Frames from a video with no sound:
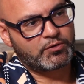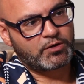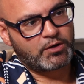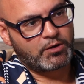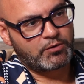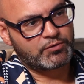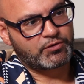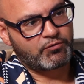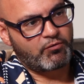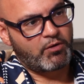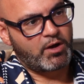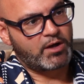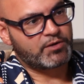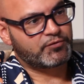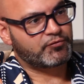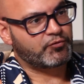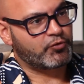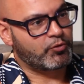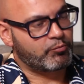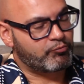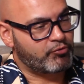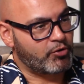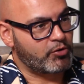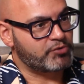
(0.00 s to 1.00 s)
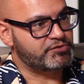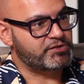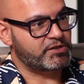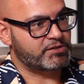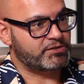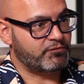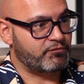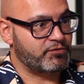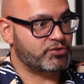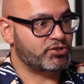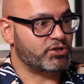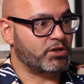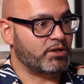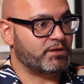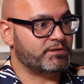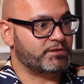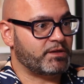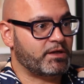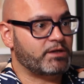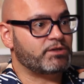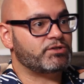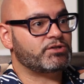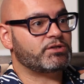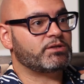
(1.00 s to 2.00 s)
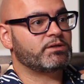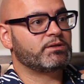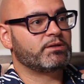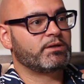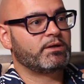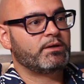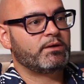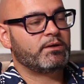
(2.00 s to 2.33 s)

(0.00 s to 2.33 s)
close their eyes for a process of visualization.